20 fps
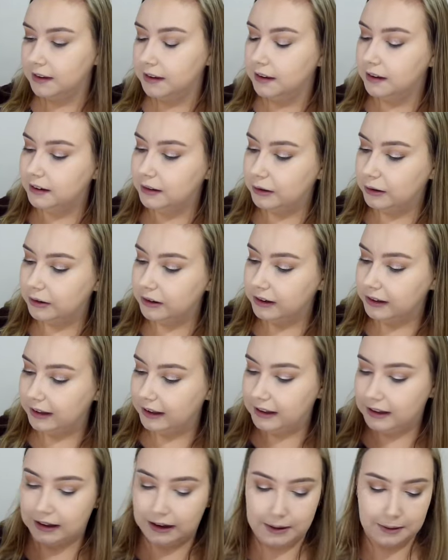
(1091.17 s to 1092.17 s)
Laura
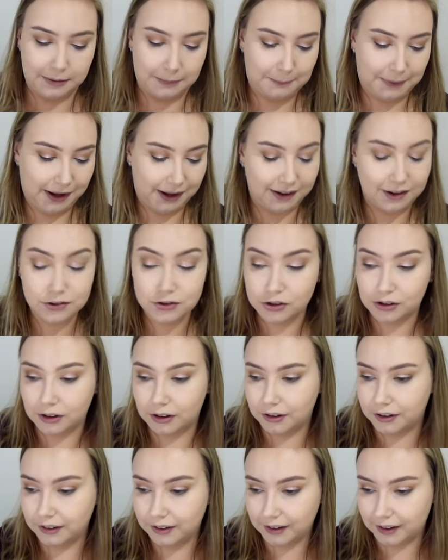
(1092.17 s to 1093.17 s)
Geller Peach Glow.
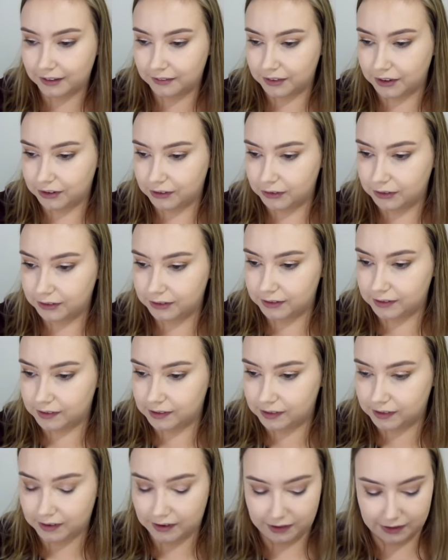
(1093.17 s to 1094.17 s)
I haven't used
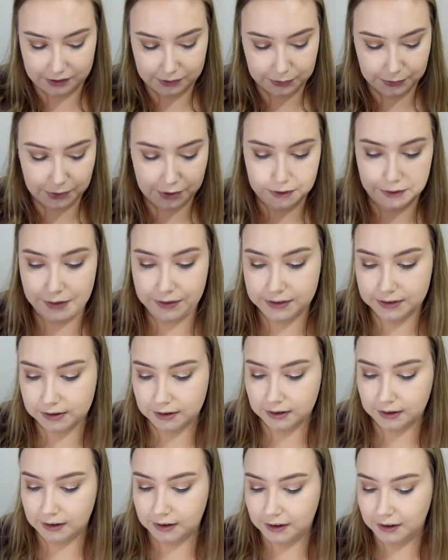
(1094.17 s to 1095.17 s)
this.
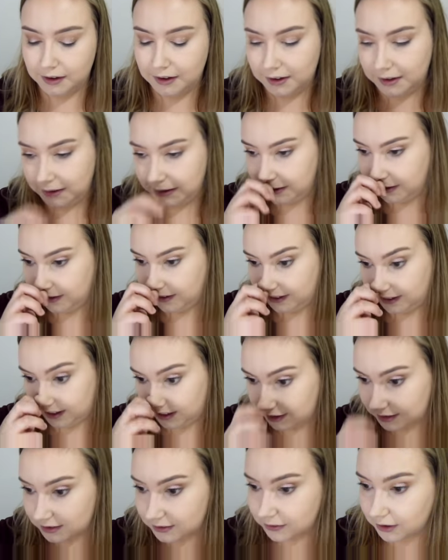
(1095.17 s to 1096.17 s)

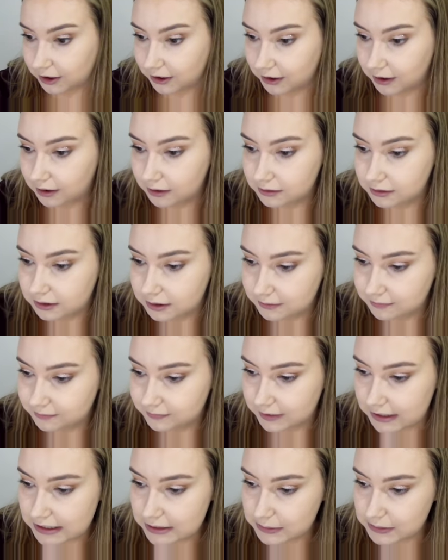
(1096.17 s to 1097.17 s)
This is very old.
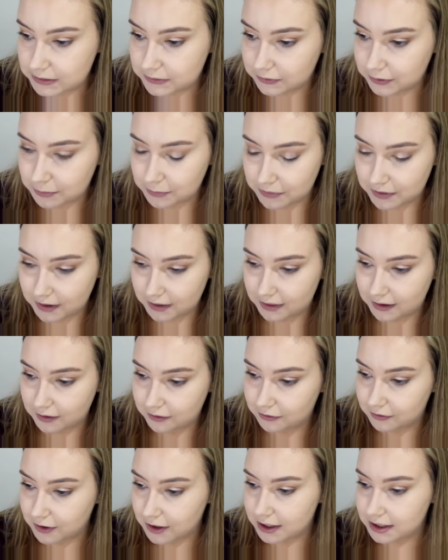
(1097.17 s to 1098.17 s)
This was from the
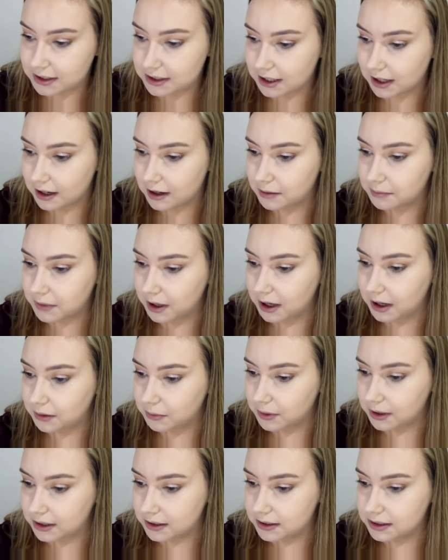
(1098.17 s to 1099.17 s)
first time I
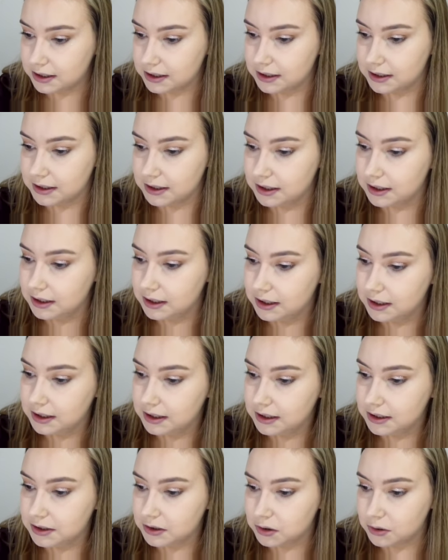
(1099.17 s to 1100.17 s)
went
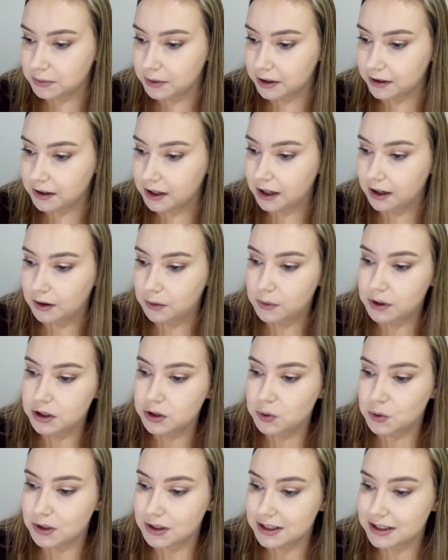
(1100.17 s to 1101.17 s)
to America, which
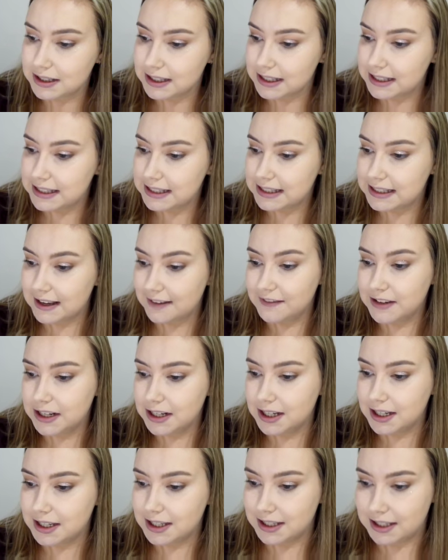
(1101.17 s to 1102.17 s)
was 7
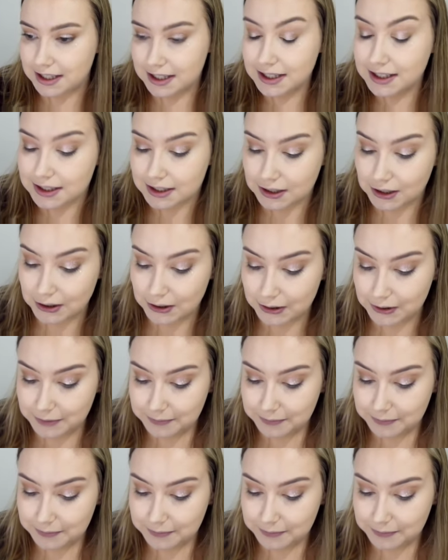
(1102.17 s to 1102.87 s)
years ago.